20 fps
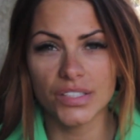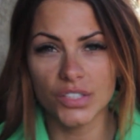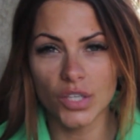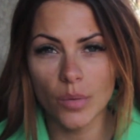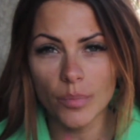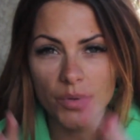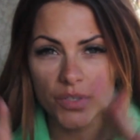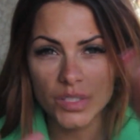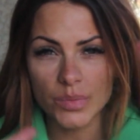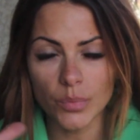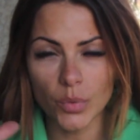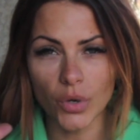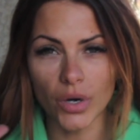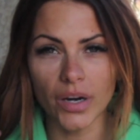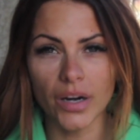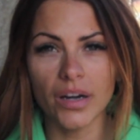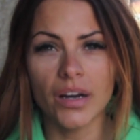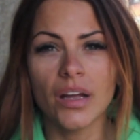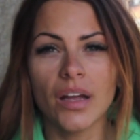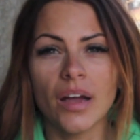so much
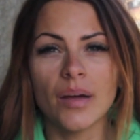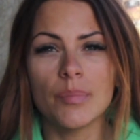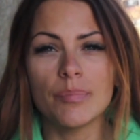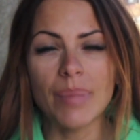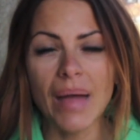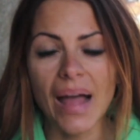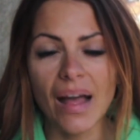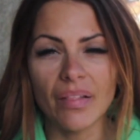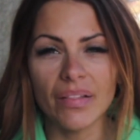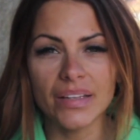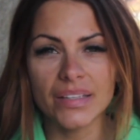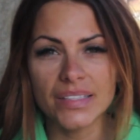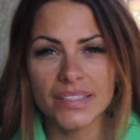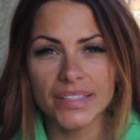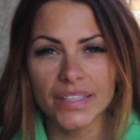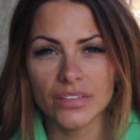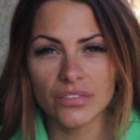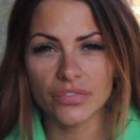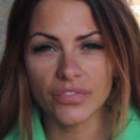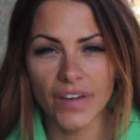more
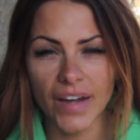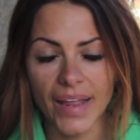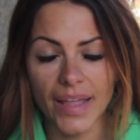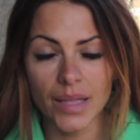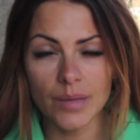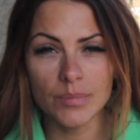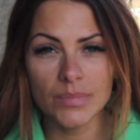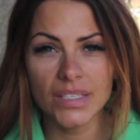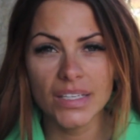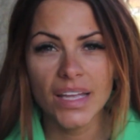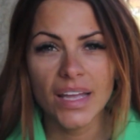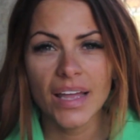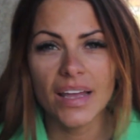balanced and framed.